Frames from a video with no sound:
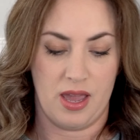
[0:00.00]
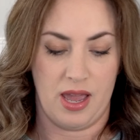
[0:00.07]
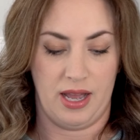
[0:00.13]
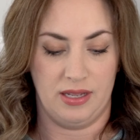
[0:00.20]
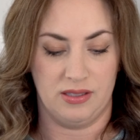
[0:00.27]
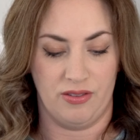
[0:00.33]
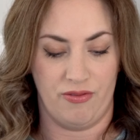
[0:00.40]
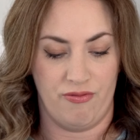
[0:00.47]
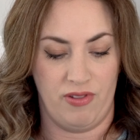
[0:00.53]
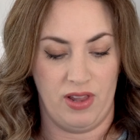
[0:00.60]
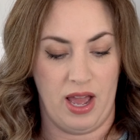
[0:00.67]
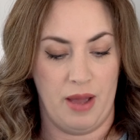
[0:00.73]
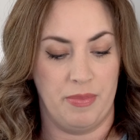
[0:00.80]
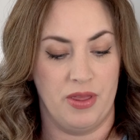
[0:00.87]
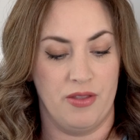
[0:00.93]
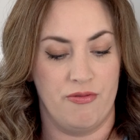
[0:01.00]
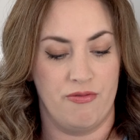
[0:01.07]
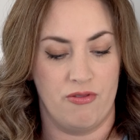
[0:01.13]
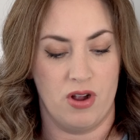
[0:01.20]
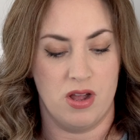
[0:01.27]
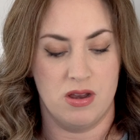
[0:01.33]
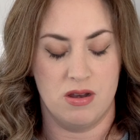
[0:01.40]
it has a flap in the
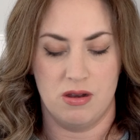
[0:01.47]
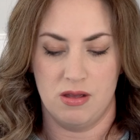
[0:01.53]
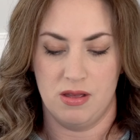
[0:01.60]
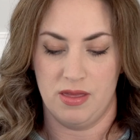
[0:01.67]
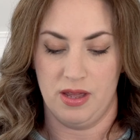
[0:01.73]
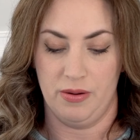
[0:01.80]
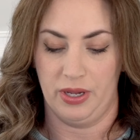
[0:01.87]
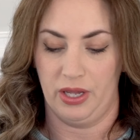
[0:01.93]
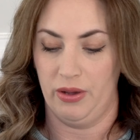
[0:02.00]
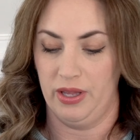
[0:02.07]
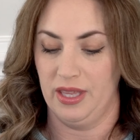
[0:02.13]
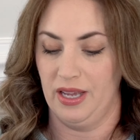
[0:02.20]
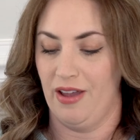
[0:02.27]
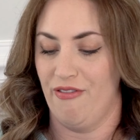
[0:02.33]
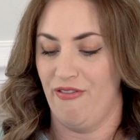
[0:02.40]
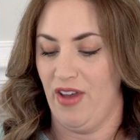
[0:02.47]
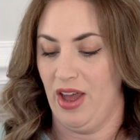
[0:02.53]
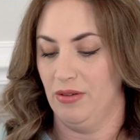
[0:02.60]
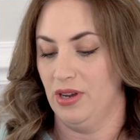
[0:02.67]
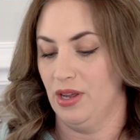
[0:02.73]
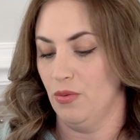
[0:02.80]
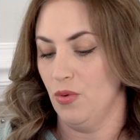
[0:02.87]
front. There we go. I think I
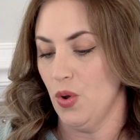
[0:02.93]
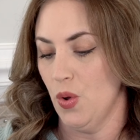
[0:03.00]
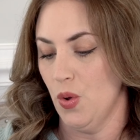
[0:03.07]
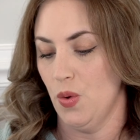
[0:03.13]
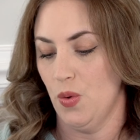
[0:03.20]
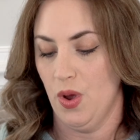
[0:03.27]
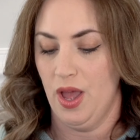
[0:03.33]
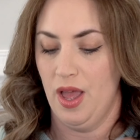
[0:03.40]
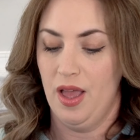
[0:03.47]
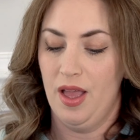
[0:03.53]
found it. Woohoo!